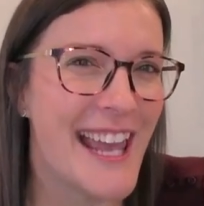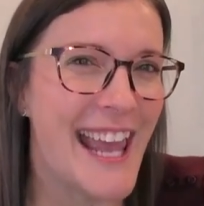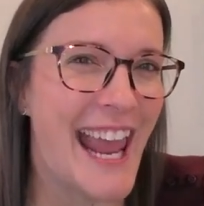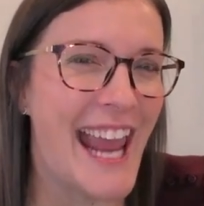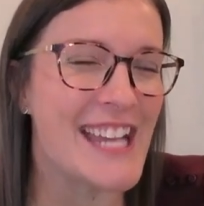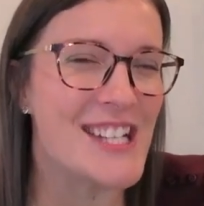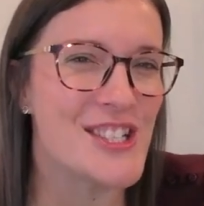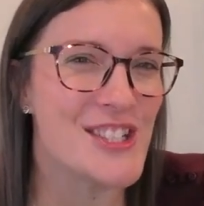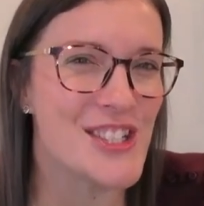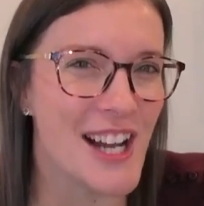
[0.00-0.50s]

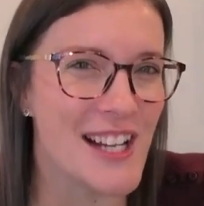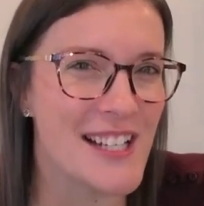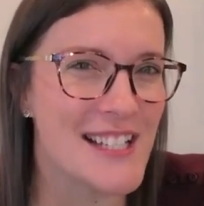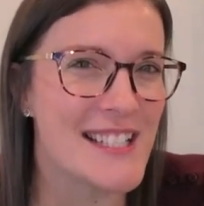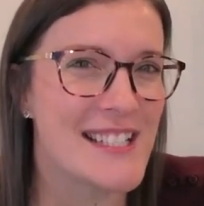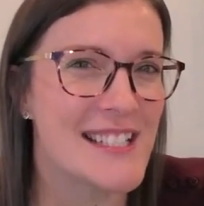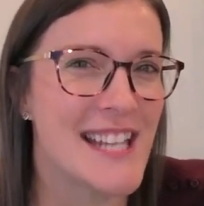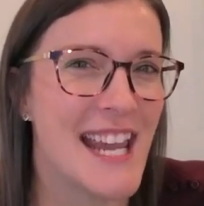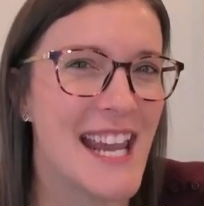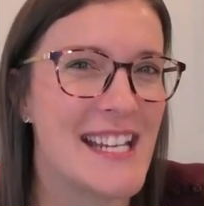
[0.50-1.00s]
It just
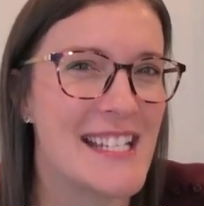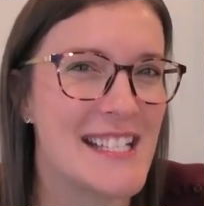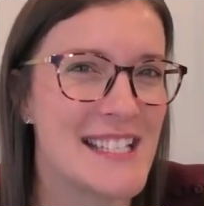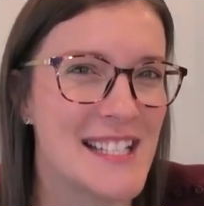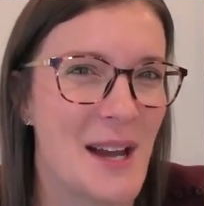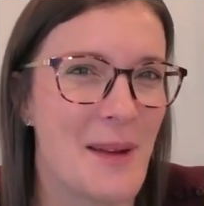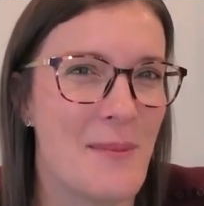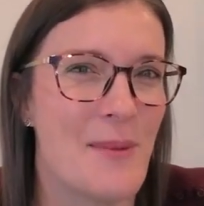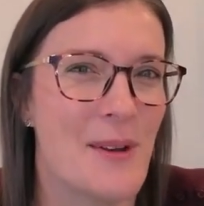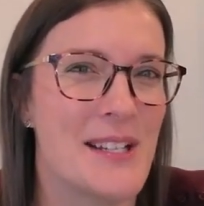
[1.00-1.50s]
takes
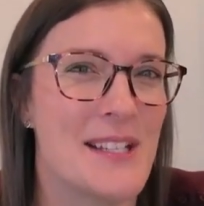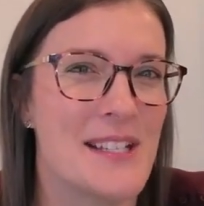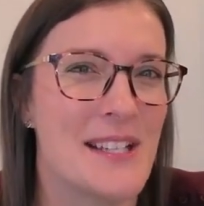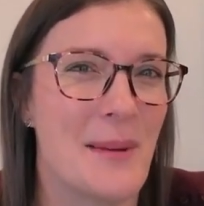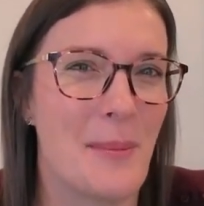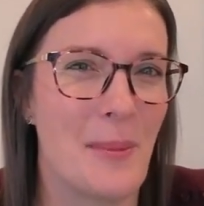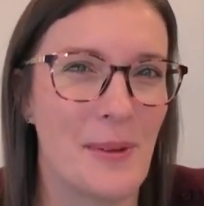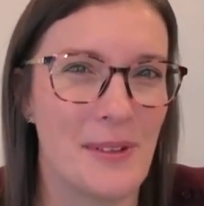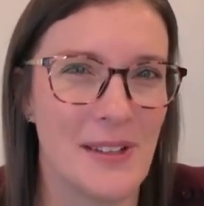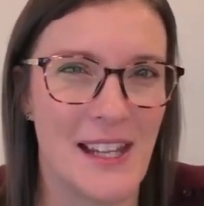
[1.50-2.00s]
someone to
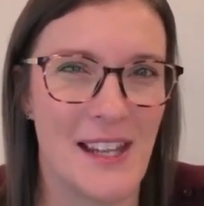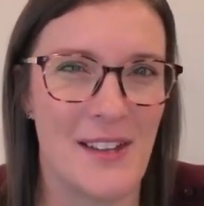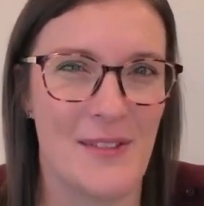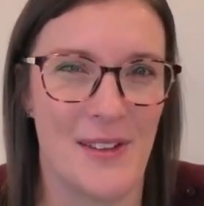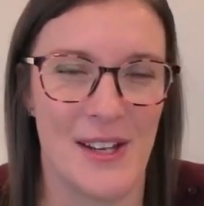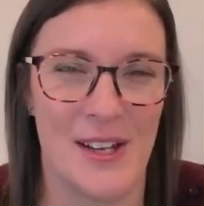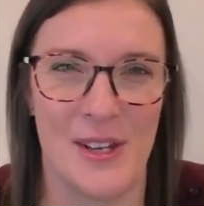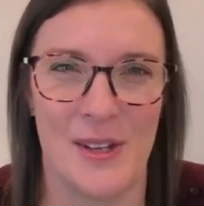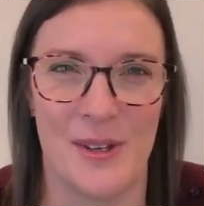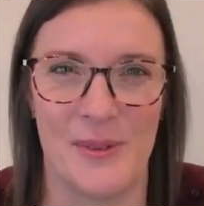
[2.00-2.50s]
believe
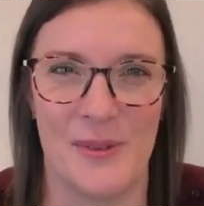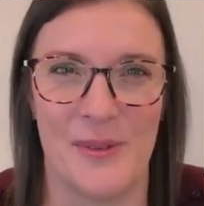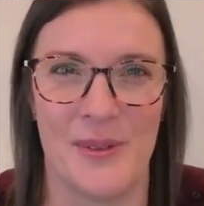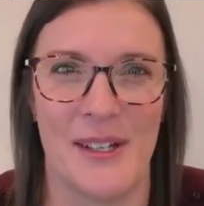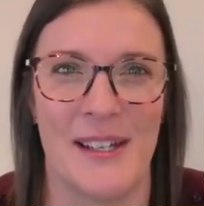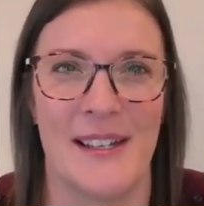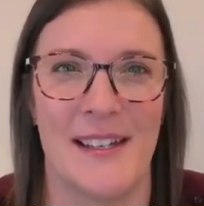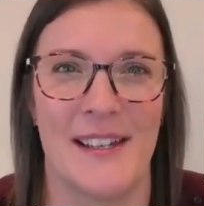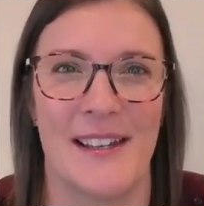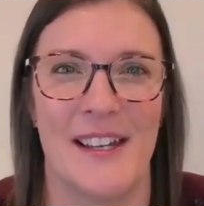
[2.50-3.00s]
in you
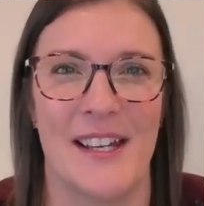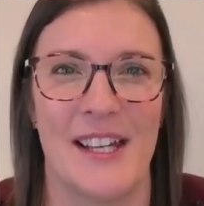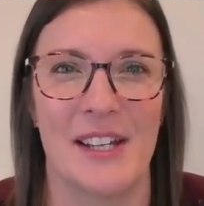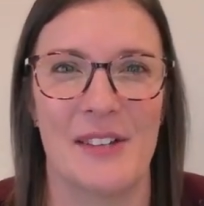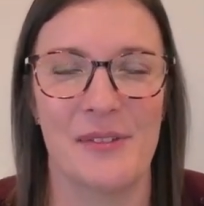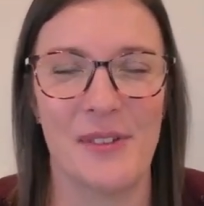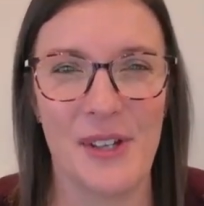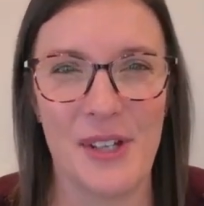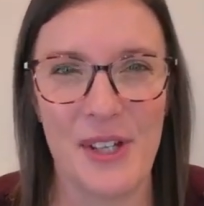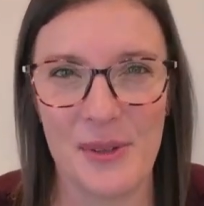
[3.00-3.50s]

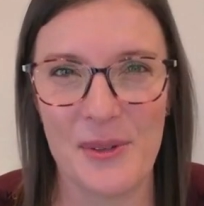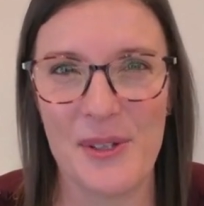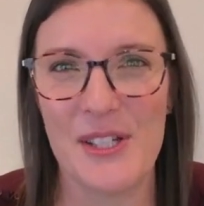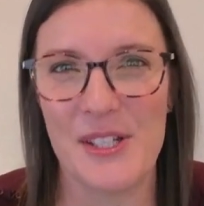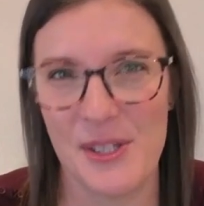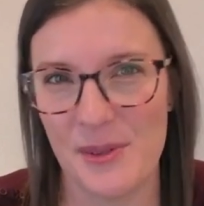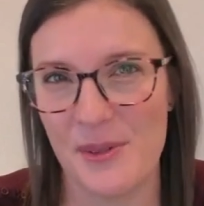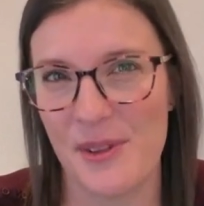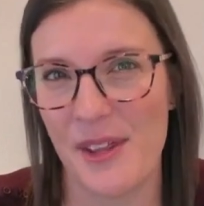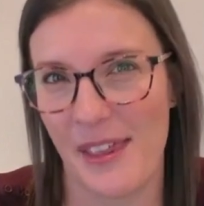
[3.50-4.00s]
for you to
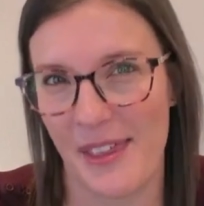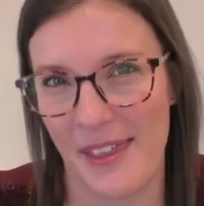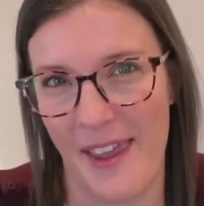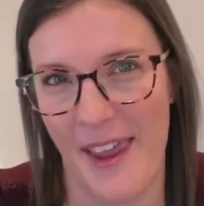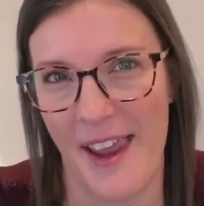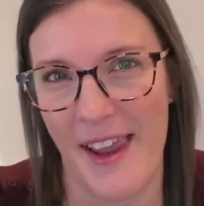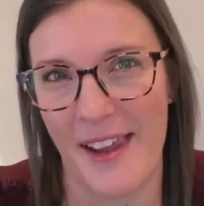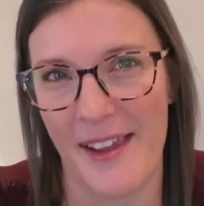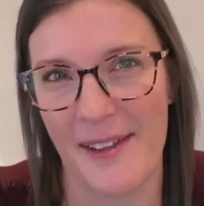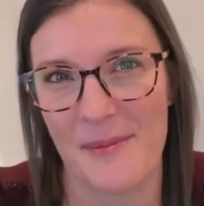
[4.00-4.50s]
do the
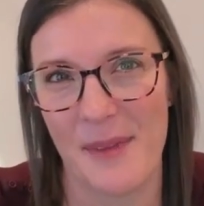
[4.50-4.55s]
thing.